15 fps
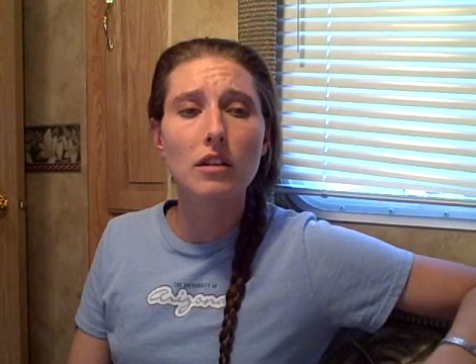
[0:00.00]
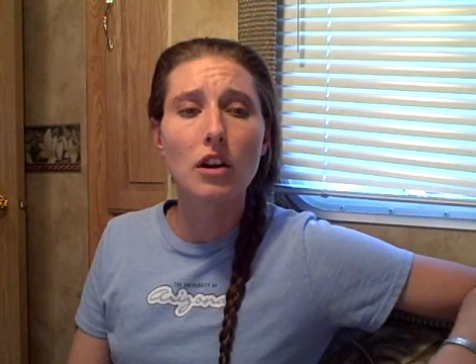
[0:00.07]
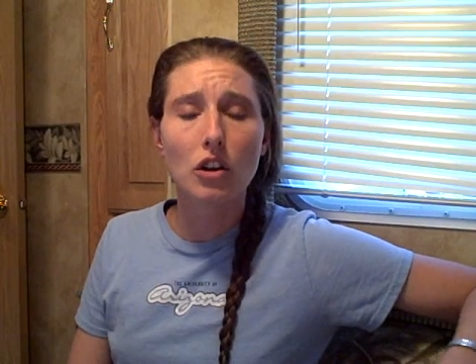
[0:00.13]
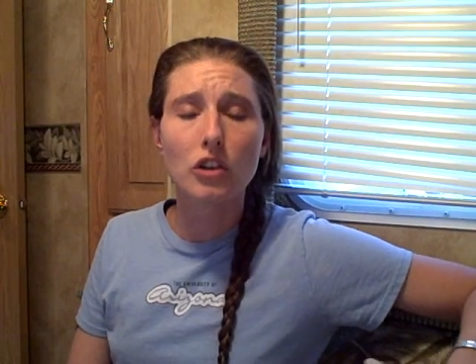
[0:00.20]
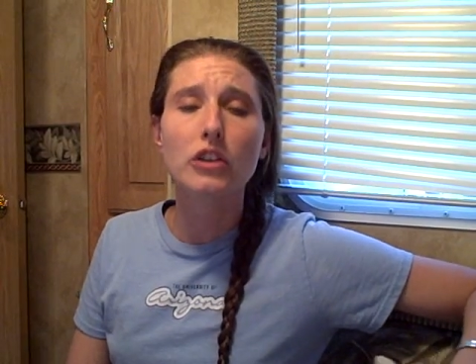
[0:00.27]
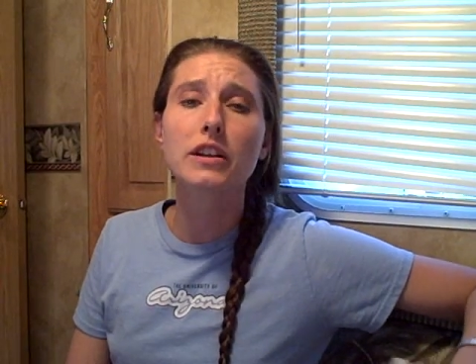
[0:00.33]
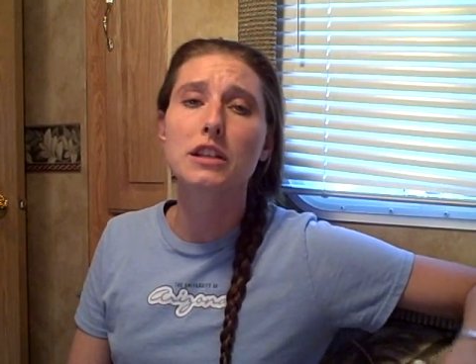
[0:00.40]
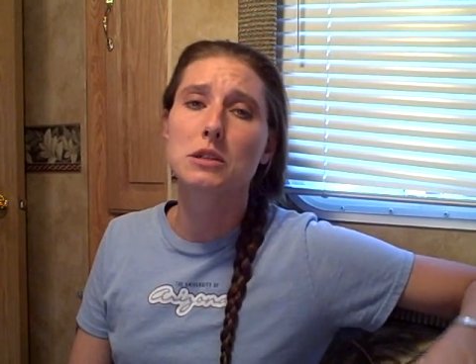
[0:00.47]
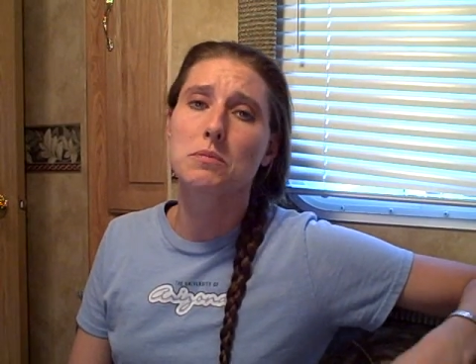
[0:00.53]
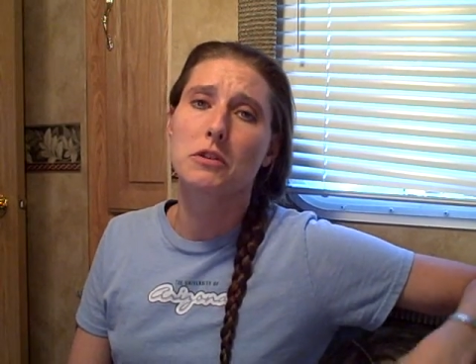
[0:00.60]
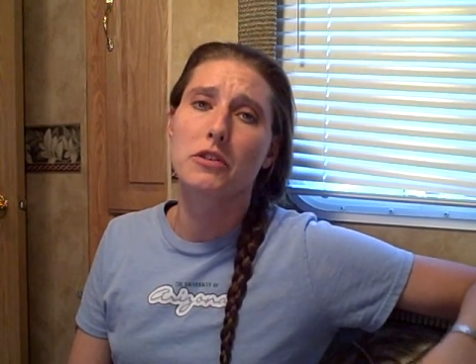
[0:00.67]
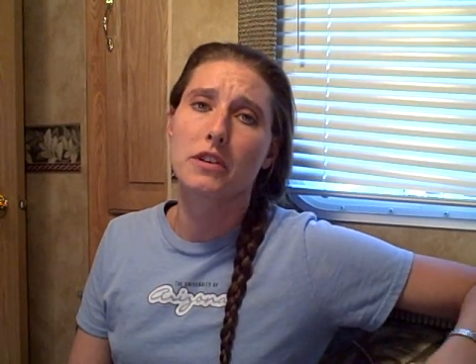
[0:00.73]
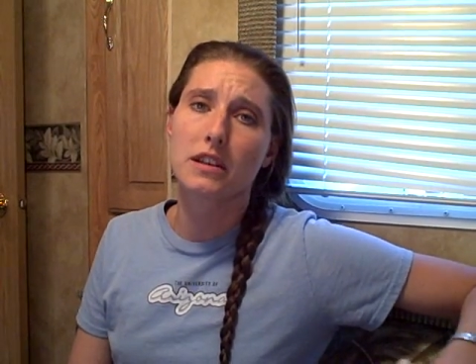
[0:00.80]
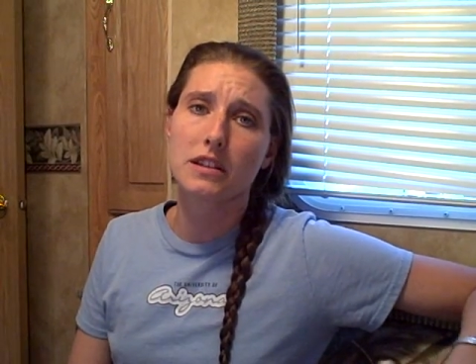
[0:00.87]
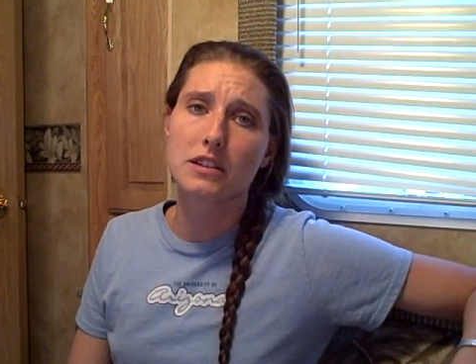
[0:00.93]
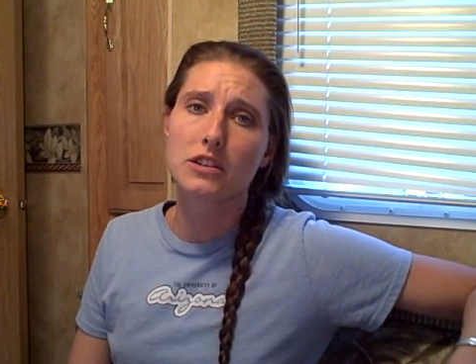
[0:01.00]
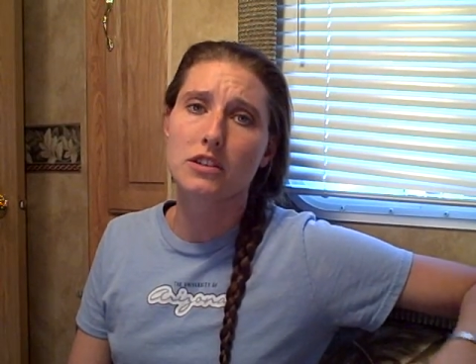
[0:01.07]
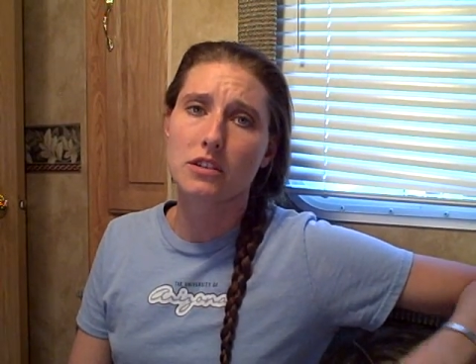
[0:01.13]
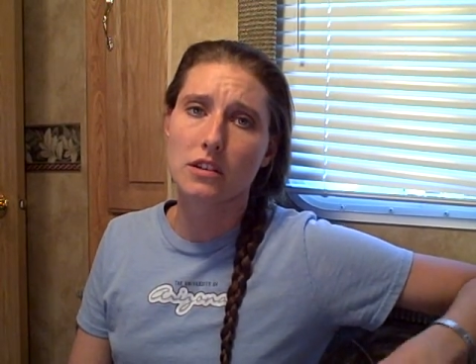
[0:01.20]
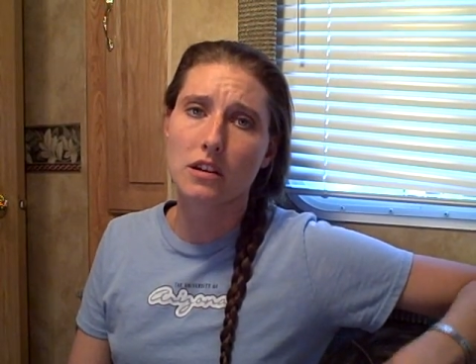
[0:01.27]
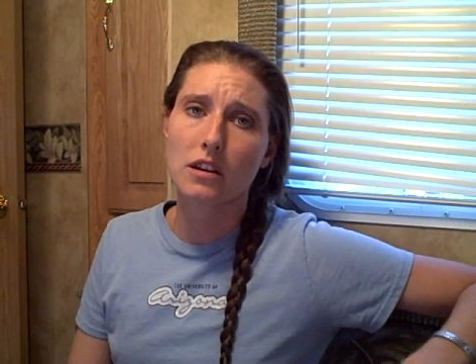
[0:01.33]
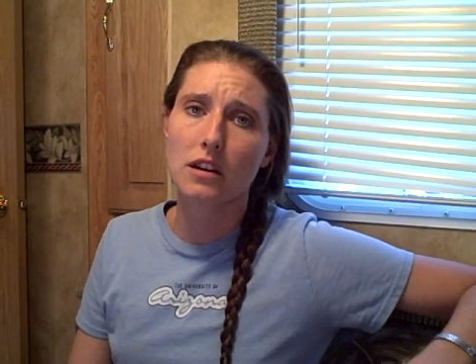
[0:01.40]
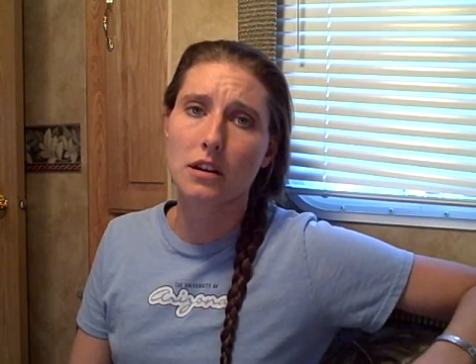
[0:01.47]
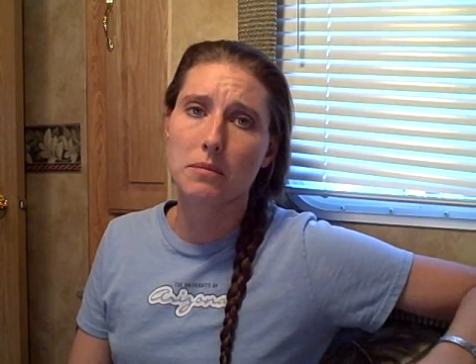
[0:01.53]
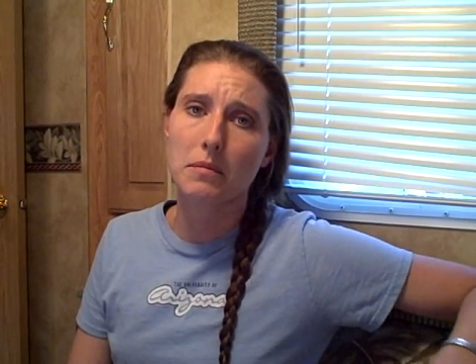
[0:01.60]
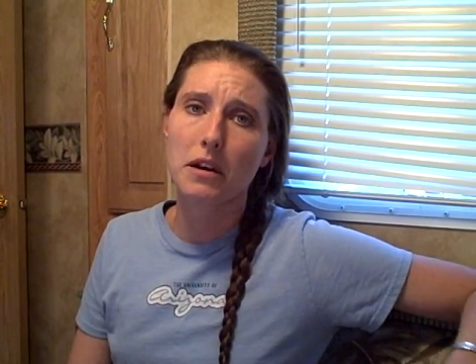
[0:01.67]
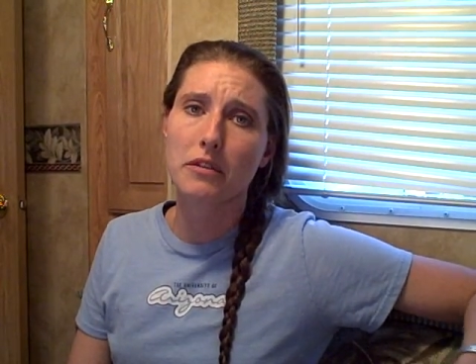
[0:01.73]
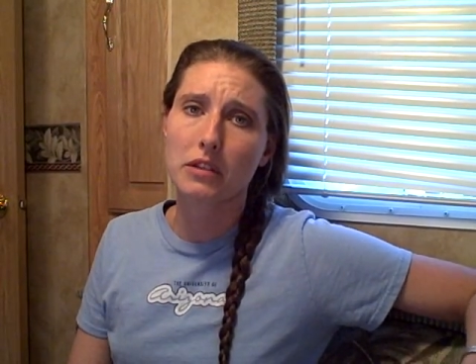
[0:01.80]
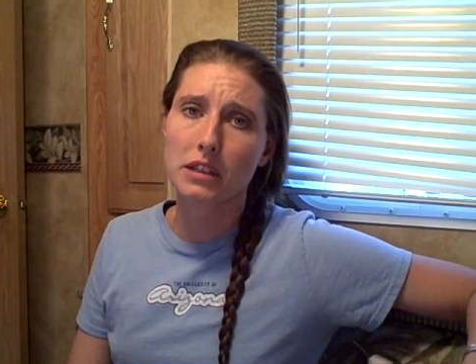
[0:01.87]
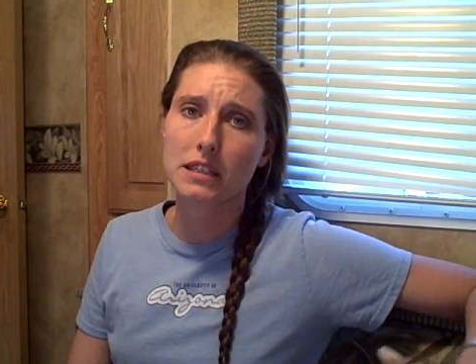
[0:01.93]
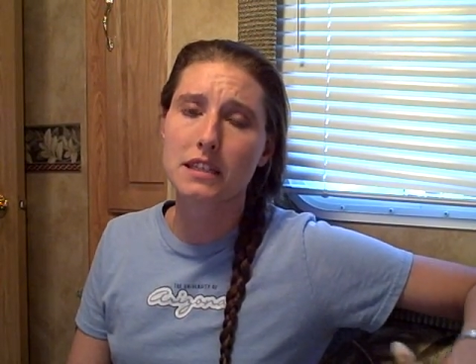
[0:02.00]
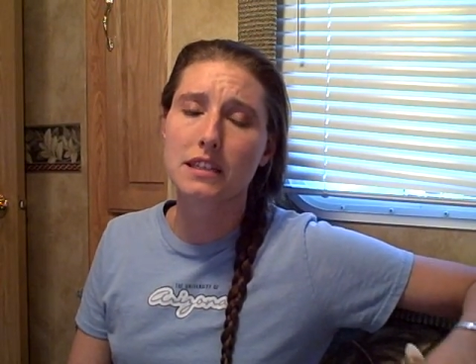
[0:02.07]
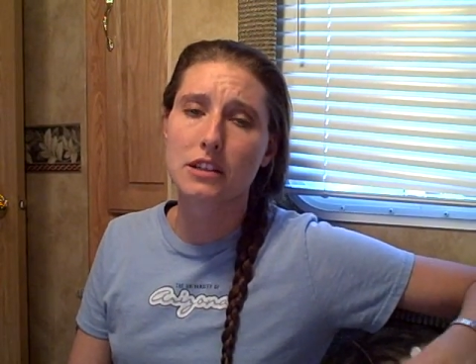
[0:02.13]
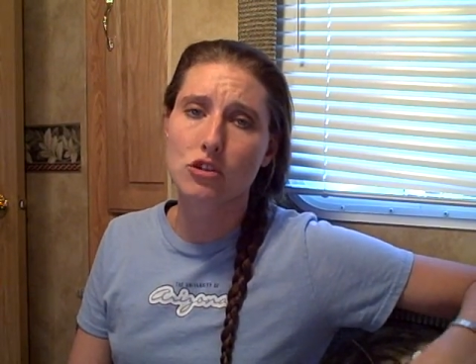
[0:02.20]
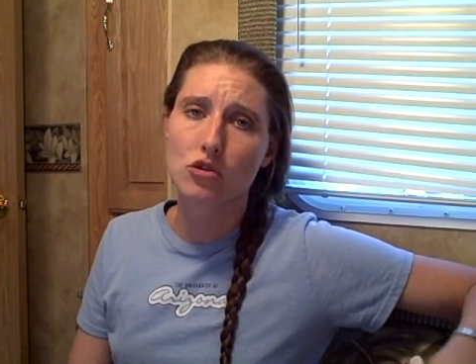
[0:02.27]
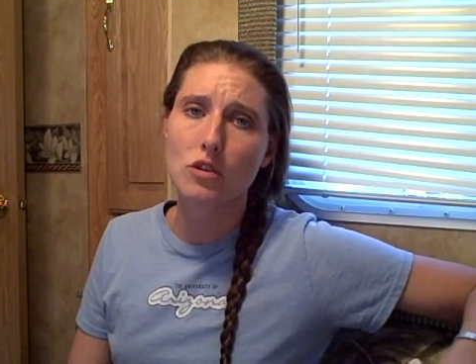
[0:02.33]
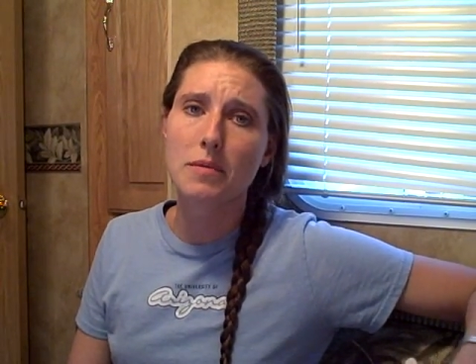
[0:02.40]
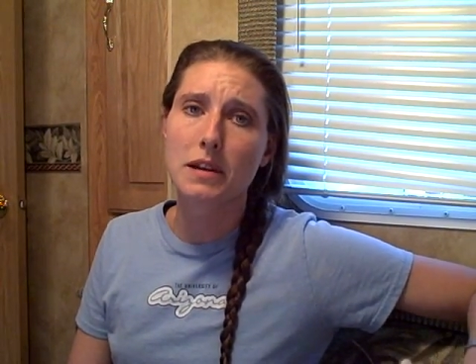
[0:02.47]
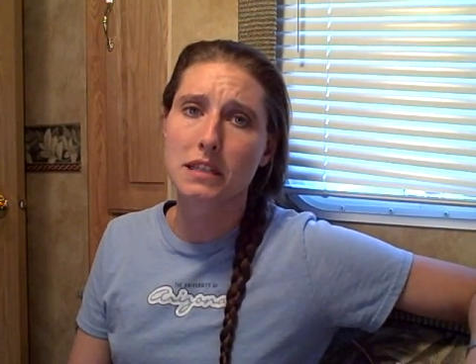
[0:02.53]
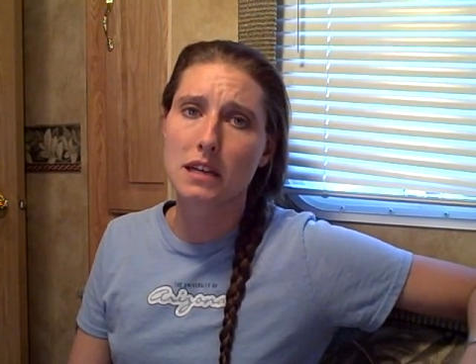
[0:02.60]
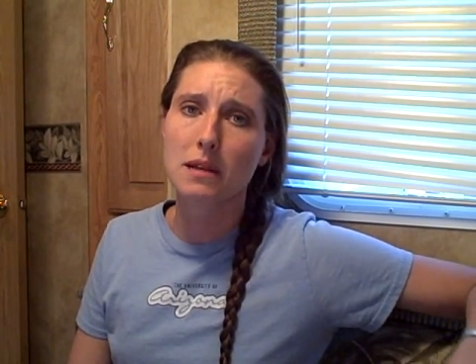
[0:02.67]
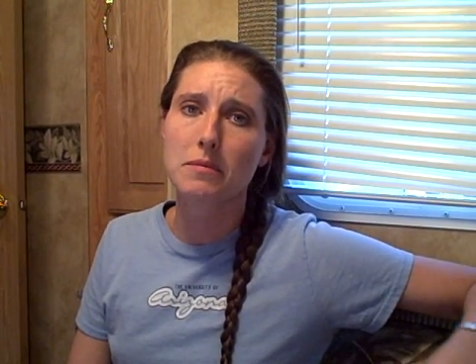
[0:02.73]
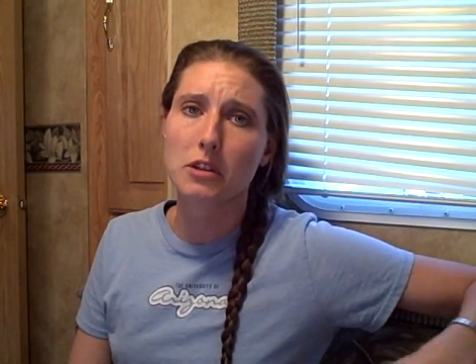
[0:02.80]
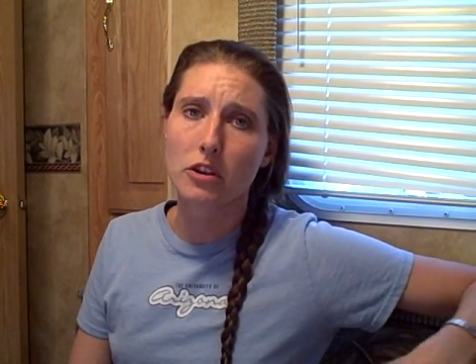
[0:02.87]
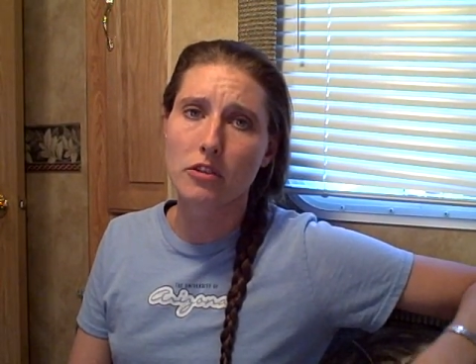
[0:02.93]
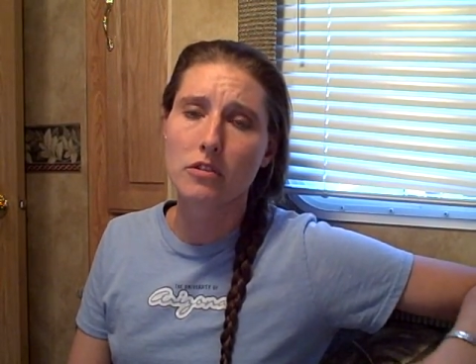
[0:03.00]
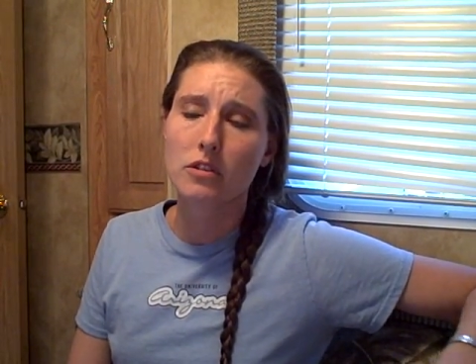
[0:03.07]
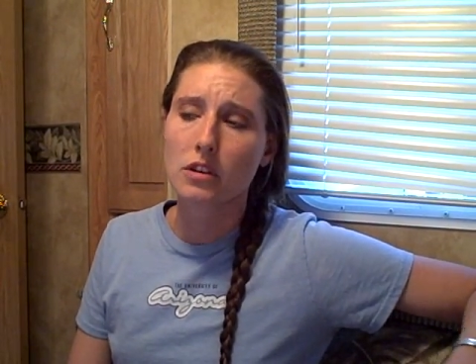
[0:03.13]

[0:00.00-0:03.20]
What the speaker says: a good experience. I really did enjoy my time there.